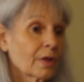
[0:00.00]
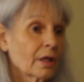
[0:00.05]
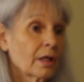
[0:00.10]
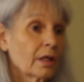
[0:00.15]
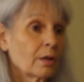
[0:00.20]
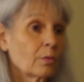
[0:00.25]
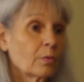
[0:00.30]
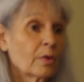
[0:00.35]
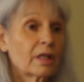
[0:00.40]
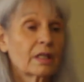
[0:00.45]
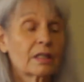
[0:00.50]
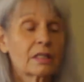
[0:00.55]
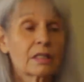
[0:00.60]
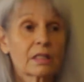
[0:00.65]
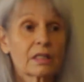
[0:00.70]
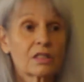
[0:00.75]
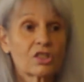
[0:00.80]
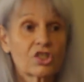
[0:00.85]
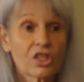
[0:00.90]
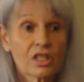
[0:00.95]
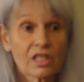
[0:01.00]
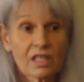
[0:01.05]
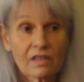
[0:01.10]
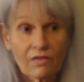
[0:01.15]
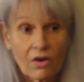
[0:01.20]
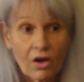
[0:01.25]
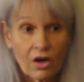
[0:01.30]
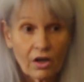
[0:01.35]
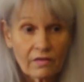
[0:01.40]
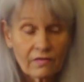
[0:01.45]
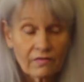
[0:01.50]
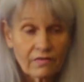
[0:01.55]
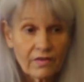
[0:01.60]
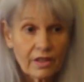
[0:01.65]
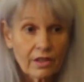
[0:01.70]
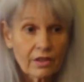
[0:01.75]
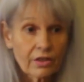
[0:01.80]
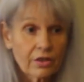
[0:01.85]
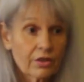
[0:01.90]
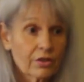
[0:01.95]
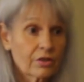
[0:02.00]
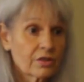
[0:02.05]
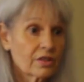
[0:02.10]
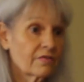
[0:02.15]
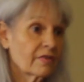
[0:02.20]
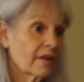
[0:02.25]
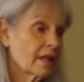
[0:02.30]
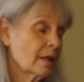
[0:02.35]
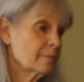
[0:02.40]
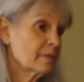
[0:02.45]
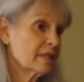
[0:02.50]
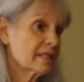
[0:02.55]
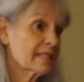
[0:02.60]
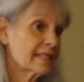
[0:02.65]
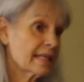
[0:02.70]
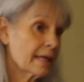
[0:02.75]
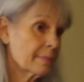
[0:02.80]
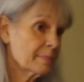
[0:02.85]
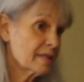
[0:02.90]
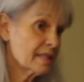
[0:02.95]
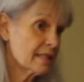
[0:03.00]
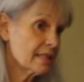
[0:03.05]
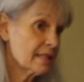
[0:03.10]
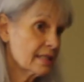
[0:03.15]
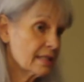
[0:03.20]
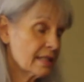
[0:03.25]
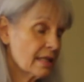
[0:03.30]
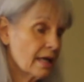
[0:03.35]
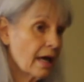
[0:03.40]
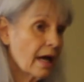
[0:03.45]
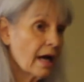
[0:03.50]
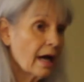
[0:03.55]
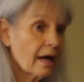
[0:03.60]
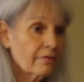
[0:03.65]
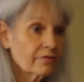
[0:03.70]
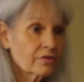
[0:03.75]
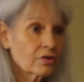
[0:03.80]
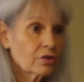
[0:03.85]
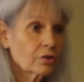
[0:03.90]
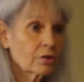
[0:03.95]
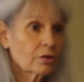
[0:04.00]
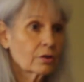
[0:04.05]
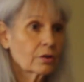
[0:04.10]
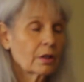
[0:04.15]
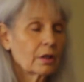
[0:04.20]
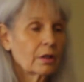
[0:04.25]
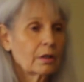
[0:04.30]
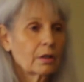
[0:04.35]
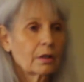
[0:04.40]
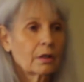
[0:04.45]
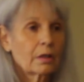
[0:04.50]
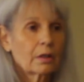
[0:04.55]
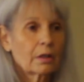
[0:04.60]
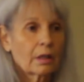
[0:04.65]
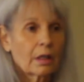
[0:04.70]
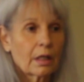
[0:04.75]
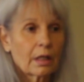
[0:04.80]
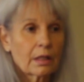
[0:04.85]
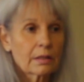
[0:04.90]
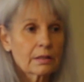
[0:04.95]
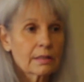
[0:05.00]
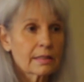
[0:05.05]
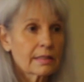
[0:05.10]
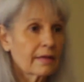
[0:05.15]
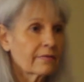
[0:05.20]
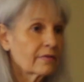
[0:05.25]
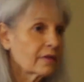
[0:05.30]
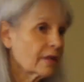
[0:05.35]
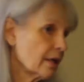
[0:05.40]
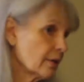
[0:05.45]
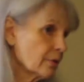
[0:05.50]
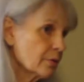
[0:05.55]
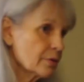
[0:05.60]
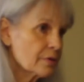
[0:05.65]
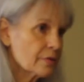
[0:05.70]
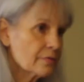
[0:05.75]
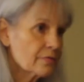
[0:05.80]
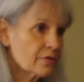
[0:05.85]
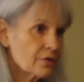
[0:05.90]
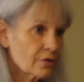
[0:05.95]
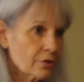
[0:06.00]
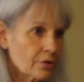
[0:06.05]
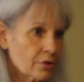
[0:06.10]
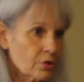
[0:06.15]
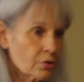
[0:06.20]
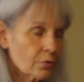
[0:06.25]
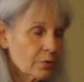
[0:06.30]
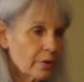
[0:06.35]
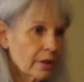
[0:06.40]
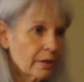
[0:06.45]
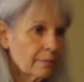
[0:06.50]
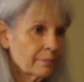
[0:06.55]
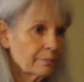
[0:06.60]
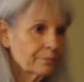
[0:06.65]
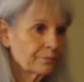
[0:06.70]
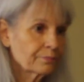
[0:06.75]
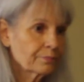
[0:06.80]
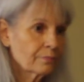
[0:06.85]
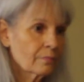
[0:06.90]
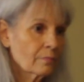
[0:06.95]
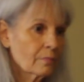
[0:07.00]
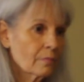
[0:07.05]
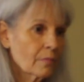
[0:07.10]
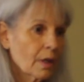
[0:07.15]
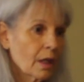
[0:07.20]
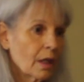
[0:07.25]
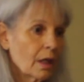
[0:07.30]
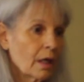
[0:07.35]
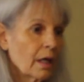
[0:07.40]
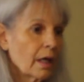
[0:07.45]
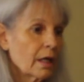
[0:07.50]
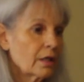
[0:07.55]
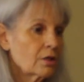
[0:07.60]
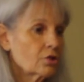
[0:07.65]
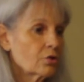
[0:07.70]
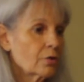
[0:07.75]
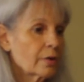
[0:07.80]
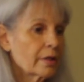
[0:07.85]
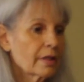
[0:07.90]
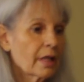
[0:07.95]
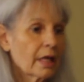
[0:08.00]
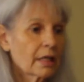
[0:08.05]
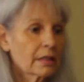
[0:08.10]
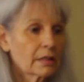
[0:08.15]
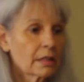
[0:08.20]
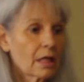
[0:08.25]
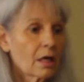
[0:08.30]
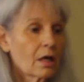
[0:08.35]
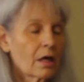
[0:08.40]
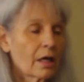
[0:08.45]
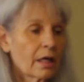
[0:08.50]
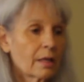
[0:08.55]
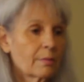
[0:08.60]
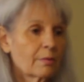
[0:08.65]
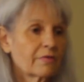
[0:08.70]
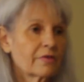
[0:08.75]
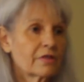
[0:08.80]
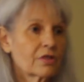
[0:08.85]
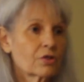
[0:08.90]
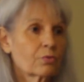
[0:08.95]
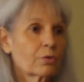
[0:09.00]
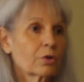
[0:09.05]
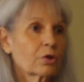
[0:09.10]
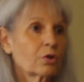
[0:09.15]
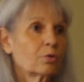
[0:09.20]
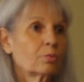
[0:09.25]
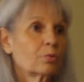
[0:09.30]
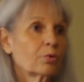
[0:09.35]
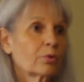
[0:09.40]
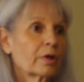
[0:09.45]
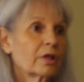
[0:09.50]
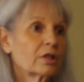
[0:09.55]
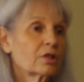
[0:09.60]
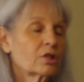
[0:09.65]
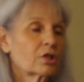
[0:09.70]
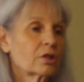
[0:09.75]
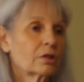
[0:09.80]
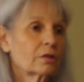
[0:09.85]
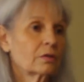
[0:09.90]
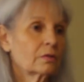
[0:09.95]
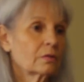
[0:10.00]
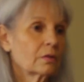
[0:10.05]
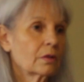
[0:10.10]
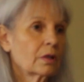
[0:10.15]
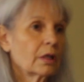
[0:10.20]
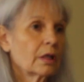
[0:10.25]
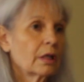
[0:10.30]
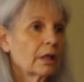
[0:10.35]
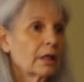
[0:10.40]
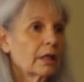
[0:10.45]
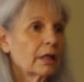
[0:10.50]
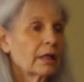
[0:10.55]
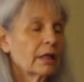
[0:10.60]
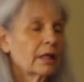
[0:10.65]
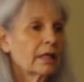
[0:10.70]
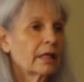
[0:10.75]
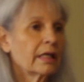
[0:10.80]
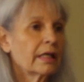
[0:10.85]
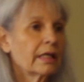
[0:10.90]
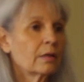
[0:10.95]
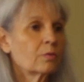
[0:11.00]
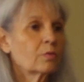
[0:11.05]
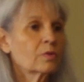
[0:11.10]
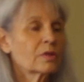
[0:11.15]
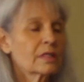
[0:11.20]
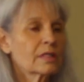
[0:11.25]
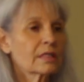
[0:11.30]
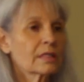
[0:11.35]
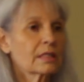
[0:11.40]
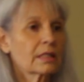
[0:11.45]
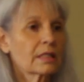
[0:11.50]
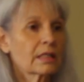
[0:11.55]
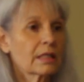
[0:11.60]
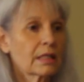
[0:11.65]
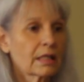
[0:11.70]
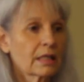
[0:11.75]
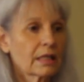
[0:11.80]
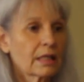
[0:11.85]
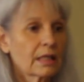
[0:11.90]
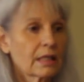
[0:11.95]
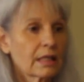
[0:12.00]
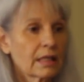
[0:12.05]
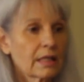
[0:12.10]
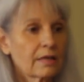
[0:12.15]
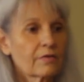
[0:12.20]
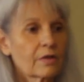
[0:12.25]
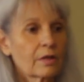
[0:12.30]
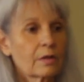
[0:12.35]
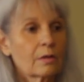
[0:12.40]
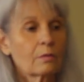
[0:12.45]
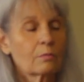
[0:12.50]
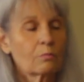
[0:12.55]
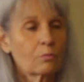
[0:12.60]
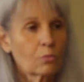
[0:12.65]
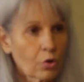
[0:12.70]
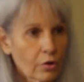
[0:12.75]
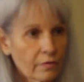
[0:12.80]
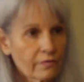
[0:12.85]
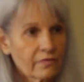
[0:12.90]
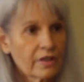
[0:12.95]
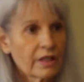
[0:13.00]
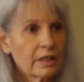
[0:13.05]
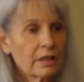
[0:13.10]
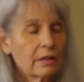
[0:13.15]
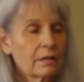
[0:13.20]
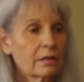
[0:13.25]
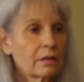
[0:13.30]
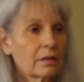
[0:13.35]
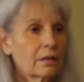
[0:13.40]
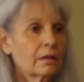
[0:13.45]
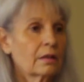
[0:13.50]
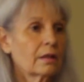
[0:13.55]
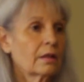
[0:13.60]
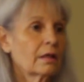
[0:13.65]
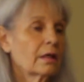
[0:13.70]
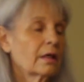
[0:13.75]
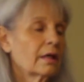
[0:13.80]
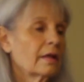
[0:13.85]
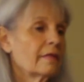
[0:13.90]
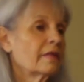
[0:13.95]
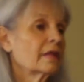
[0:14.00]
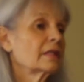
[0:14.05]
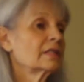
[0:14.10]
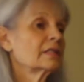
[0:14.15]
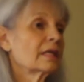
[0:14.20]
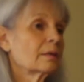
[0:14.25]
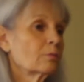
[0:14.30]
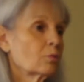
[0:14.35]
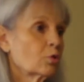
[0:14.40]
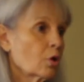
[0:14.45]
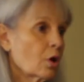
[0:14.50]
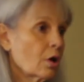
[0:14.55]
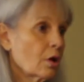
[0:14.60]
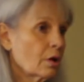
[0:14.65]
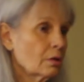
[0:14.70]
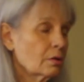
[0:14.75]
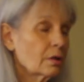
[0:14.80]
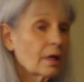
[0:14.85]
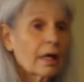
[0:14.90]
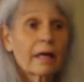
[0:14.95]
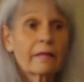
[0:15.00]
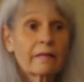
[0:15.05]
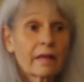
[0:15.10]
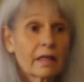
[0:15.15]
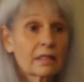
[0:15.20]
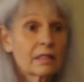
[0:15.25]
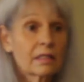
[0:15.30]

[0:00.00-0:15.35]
He went into congestive heart failure, developed a sepsis after 7 hours of surgery. And during that time of his recuperation, he was given morphine, then Demerol, and then